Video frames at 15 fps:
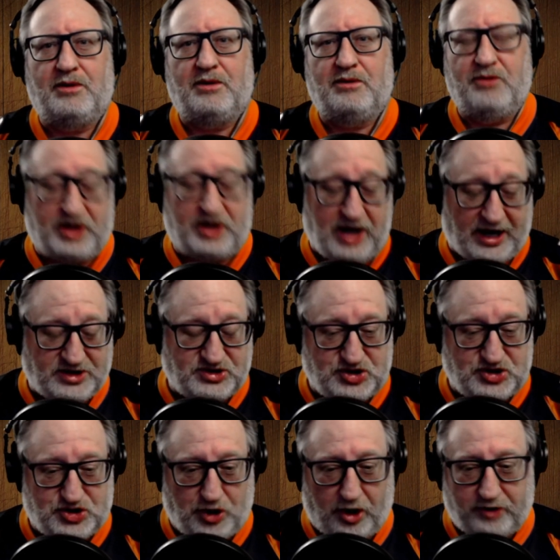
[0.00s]
They catch the
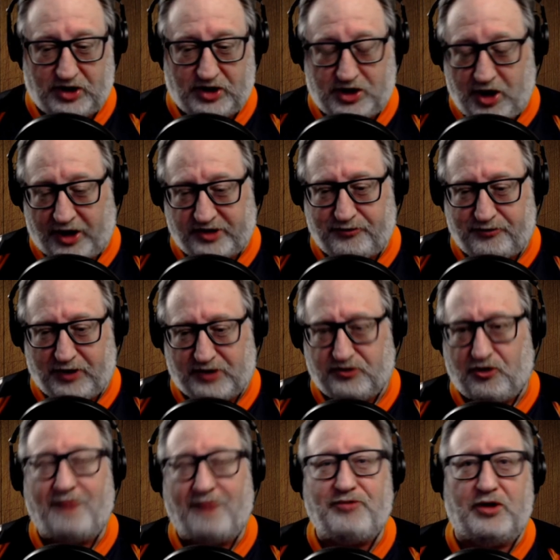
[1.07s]
shark, they cut its fins
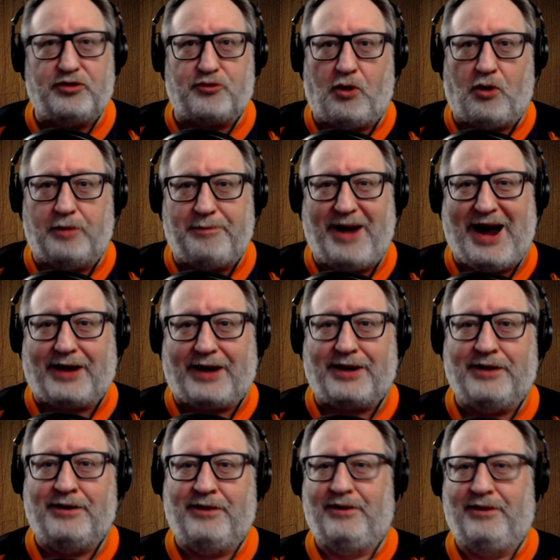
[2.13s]
off, they throw it back.
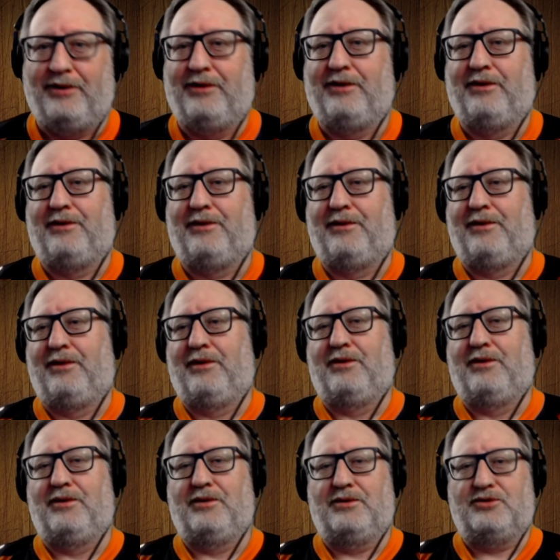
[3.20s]

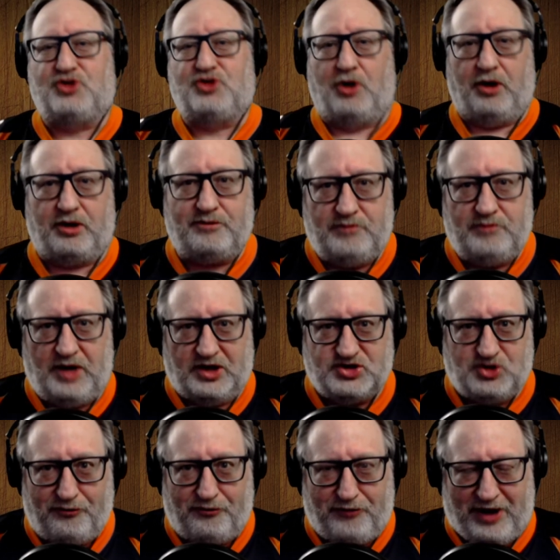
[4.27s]
Shark has
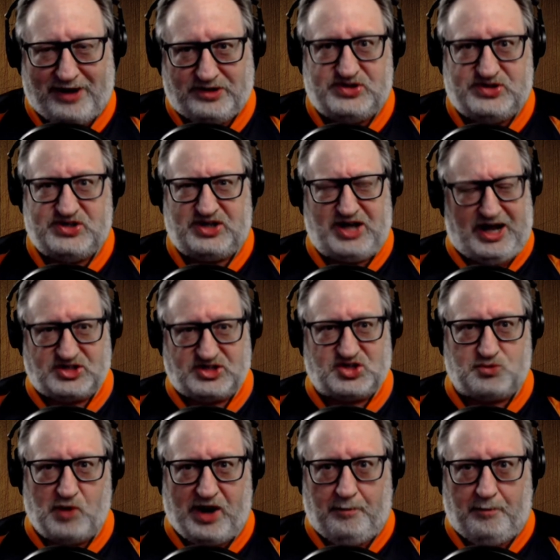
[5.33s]
no fins, can't
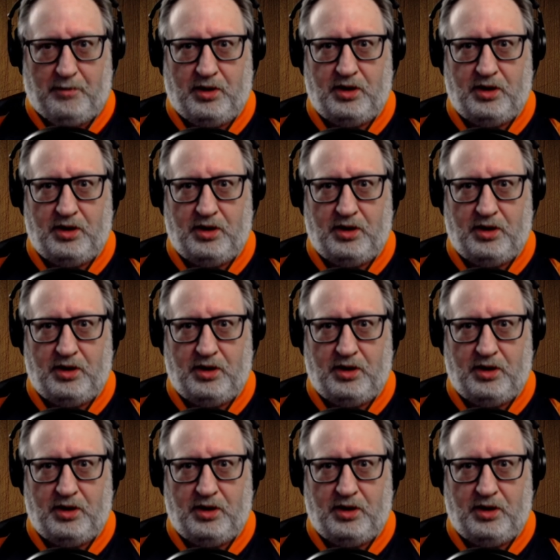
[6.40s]
swim.